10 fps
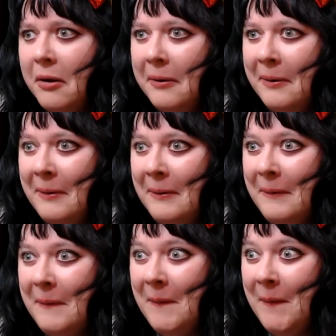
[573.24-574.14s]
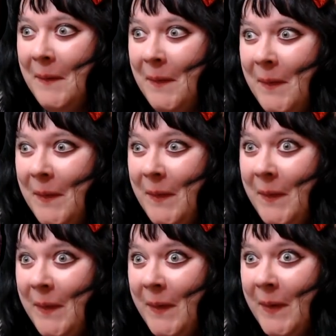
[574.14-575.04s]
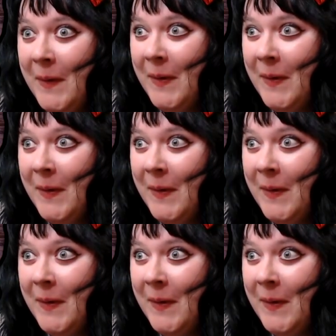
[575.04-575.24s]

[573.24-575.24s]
Nothing is said.